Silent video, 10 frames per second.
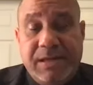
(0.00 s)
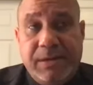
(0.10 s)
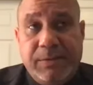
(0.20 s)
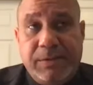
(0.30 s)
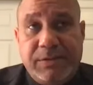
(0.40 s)

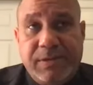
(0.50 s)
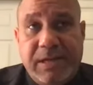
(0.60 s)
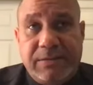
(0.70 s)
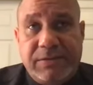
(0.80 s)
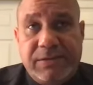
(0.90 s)
I would
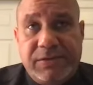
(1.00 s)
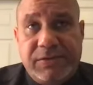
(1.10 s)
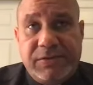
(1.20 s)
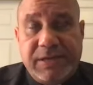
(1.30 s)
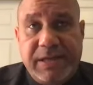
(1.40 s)

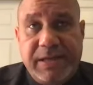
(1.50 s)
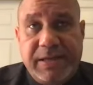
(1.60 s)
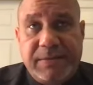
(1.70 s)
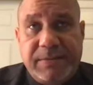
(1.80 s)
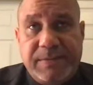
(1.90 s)
just
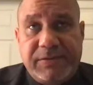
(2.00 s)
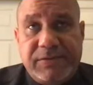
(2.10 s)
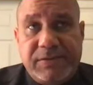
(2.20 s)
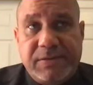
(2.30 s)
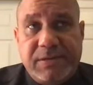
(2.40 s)
say,
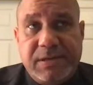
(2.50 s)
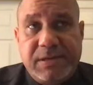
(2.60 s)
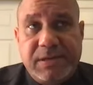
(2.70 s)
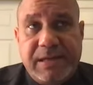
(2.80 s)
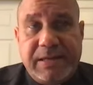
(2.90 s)
Pastor
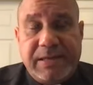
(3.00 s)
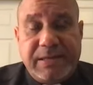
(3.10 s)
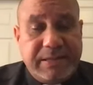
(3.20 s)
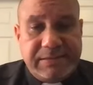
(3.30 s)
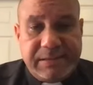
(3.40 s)

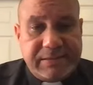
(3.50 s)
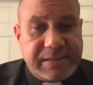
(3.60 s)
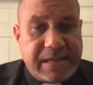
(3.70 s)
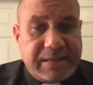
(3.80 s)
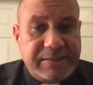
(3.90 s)
Heidi, that's
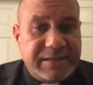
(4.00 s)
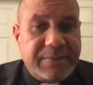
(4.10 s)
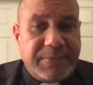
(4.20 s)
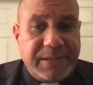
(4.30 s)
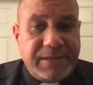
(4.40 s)
exactly the
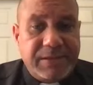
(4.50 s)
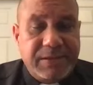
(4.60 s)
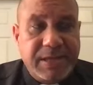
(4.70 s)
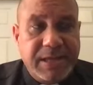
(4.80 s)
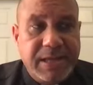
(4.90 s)
same thing here.